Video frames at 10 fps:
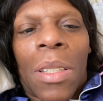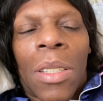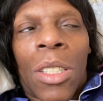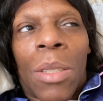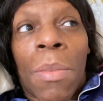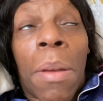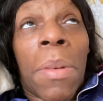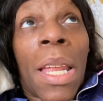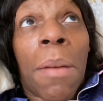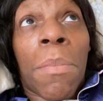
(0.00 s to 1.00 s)
It's
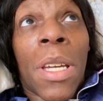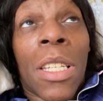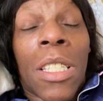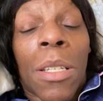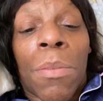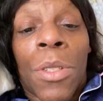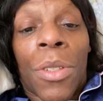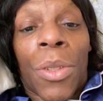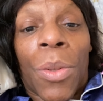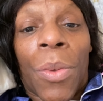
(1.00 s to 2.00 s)
maybe that man is up to
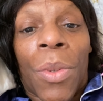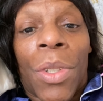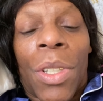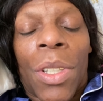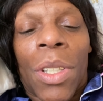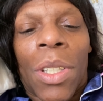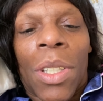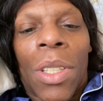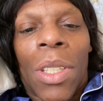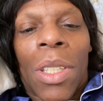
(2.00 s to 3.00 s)
the Lord.
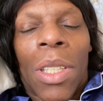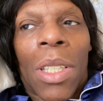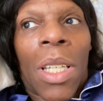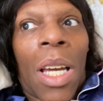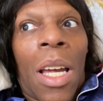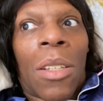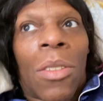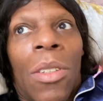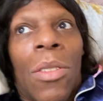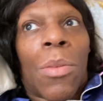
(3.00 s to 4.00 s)
I
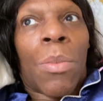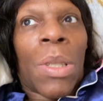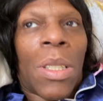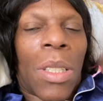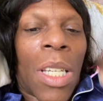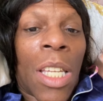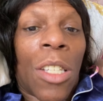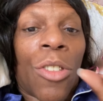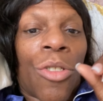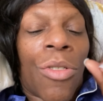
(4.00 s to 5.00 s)
don't know, but in
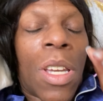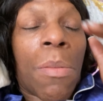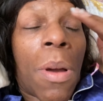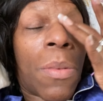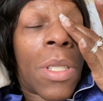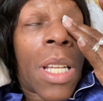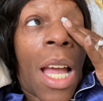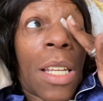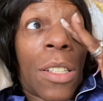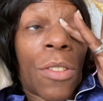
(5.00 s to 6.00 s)
the dream I was
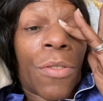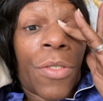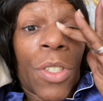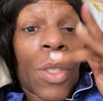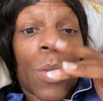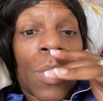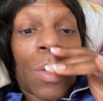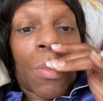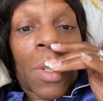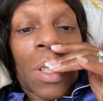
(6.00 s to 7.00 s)
kind of
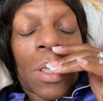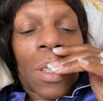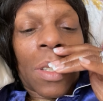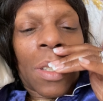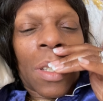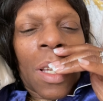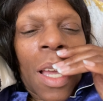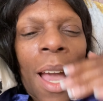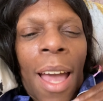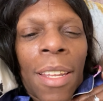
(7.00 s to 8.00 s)
confused, but
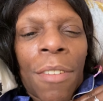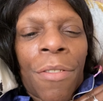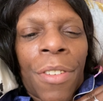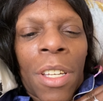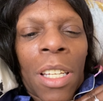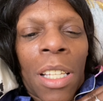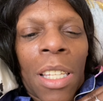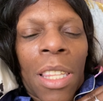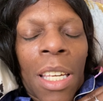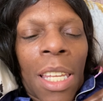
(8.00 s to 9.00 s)
I didn't feel
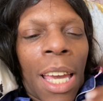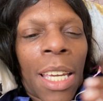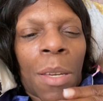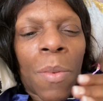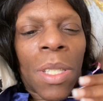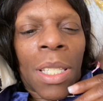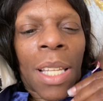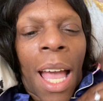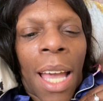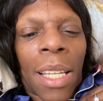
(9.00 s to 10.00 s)
anything like you was
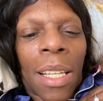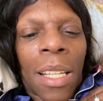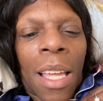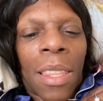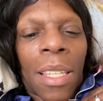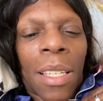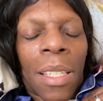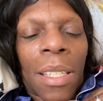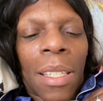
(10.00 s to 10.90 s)
dying or nothing.